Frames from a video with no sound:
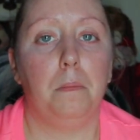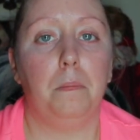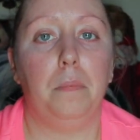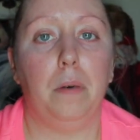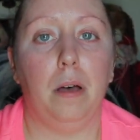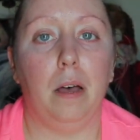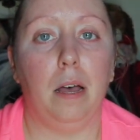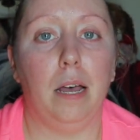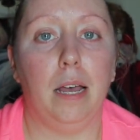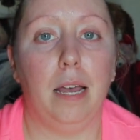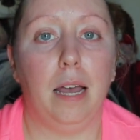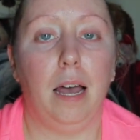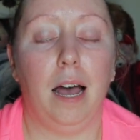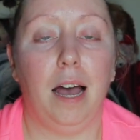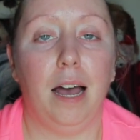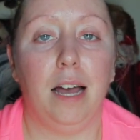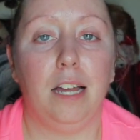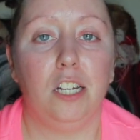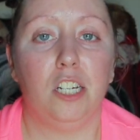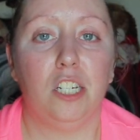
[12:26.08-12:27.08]
But
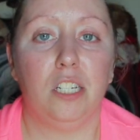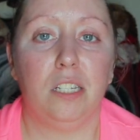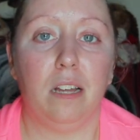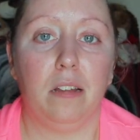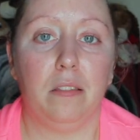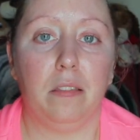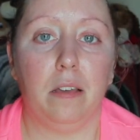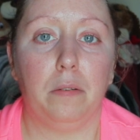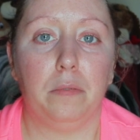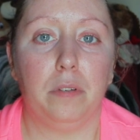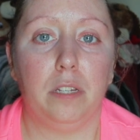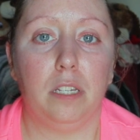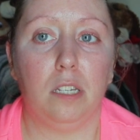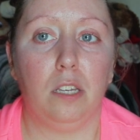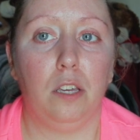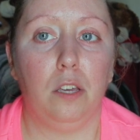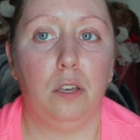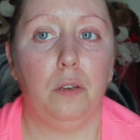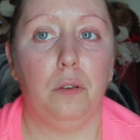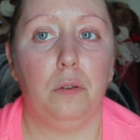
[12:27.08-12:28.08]
I just thought that was
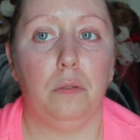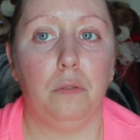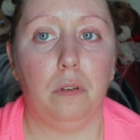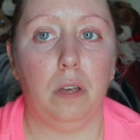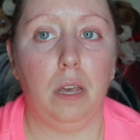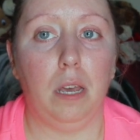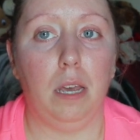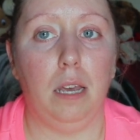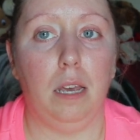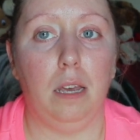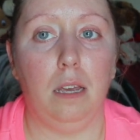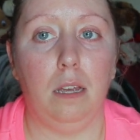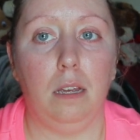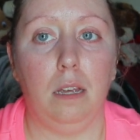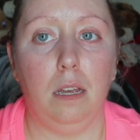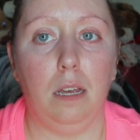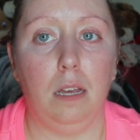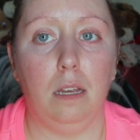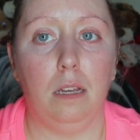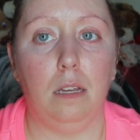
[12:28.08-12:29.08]
cute. It
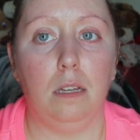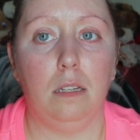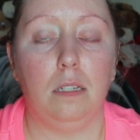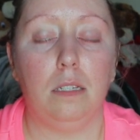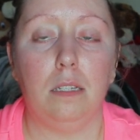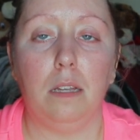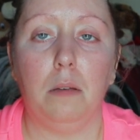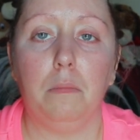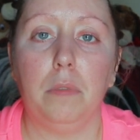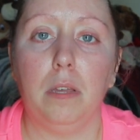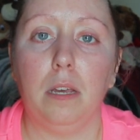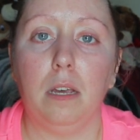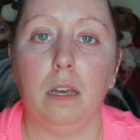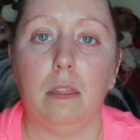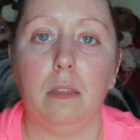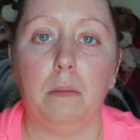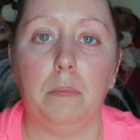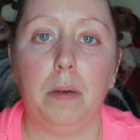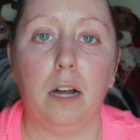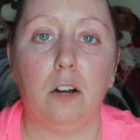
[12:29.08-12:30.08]
is something in
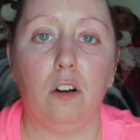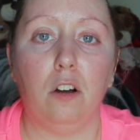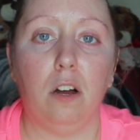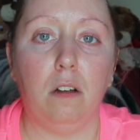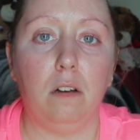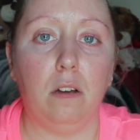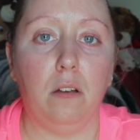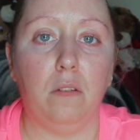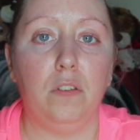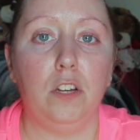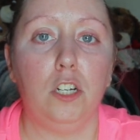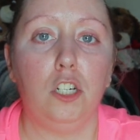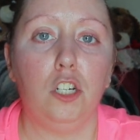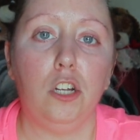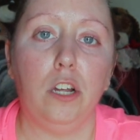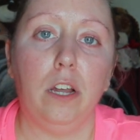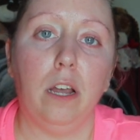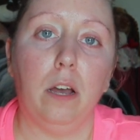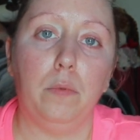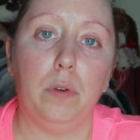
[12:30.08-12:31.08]
the background.
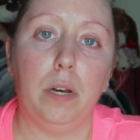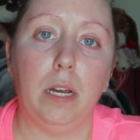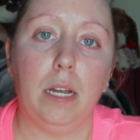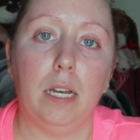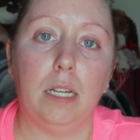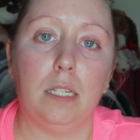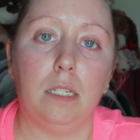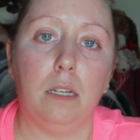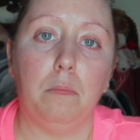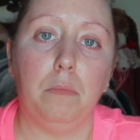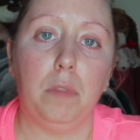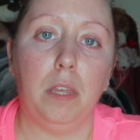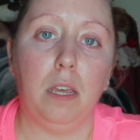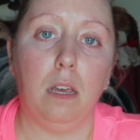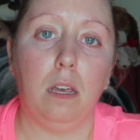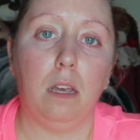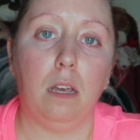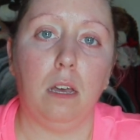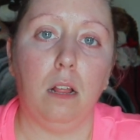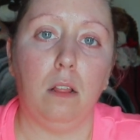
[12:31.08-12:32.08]
Eventually I want to get
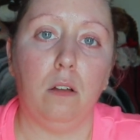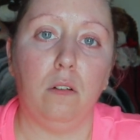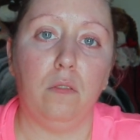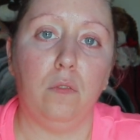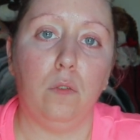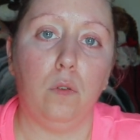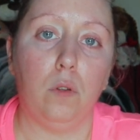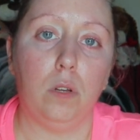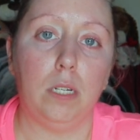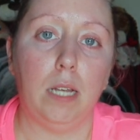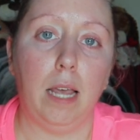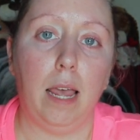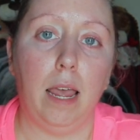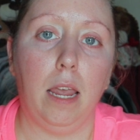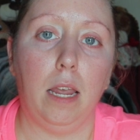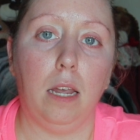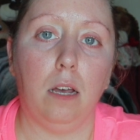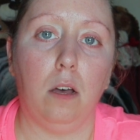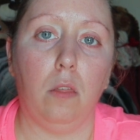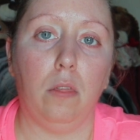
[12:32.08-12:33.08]
something colorful to
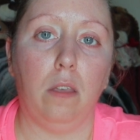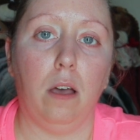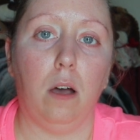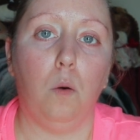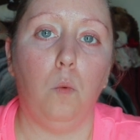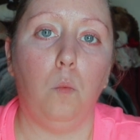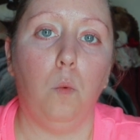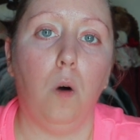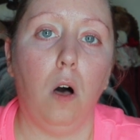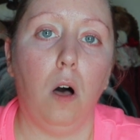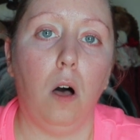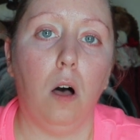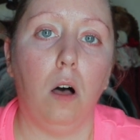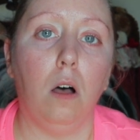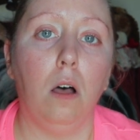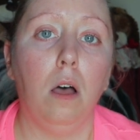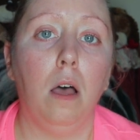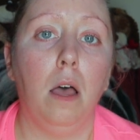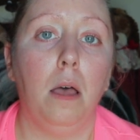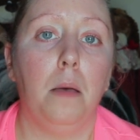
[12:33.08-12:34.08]
hang on that
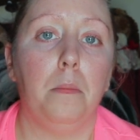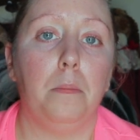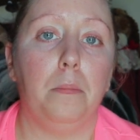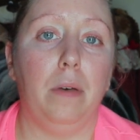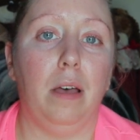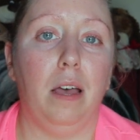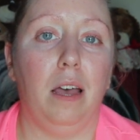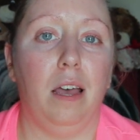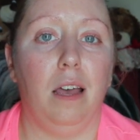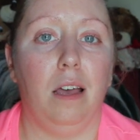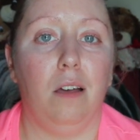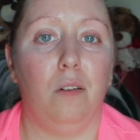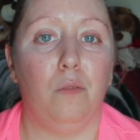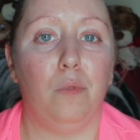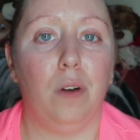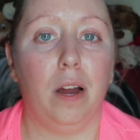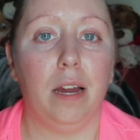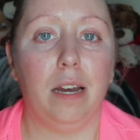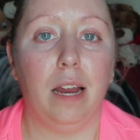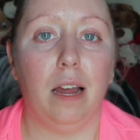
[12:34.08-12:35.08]
wall, but
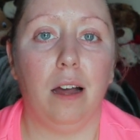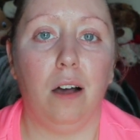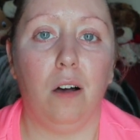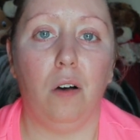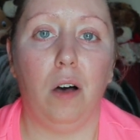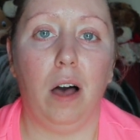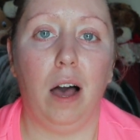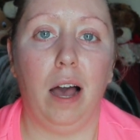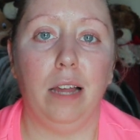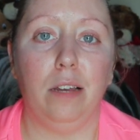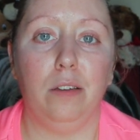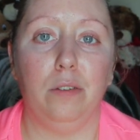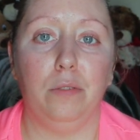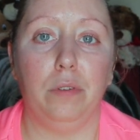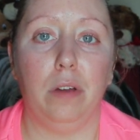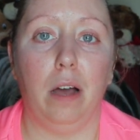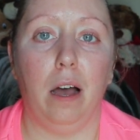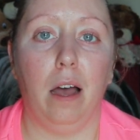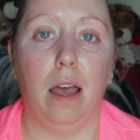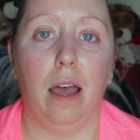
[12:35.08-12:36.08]
right now I do
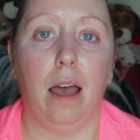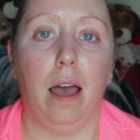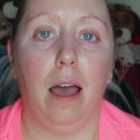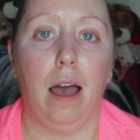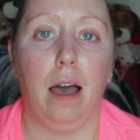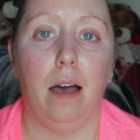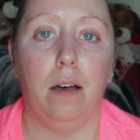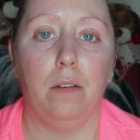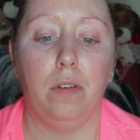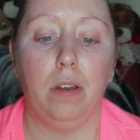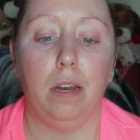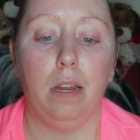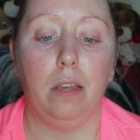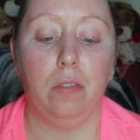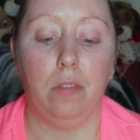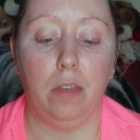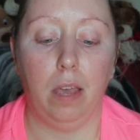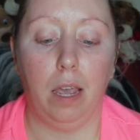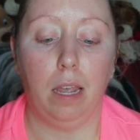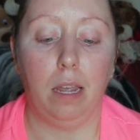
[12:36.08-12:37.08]
not have
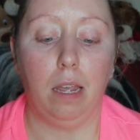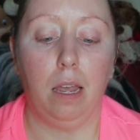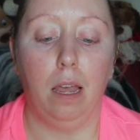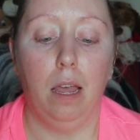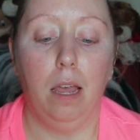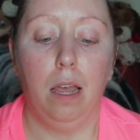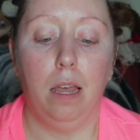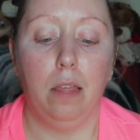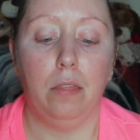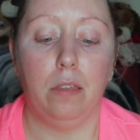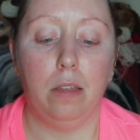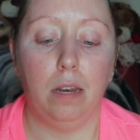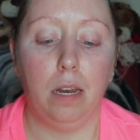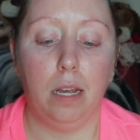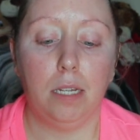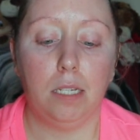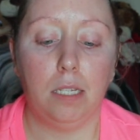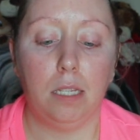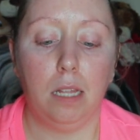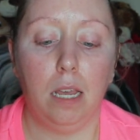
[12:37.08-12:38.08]
anything. The
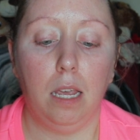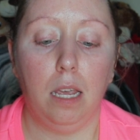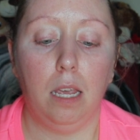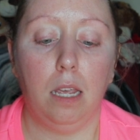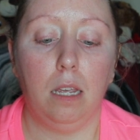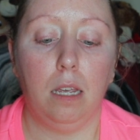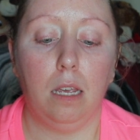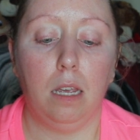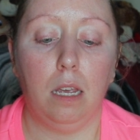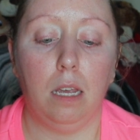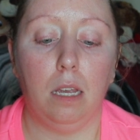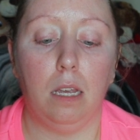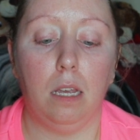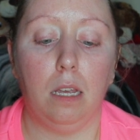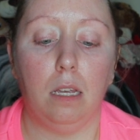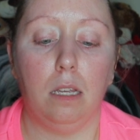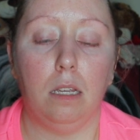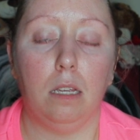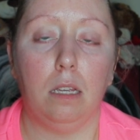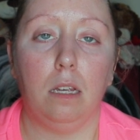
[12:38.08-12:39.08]
next thing
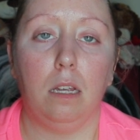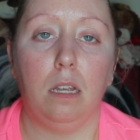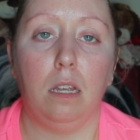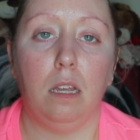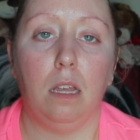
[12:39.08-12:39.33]
is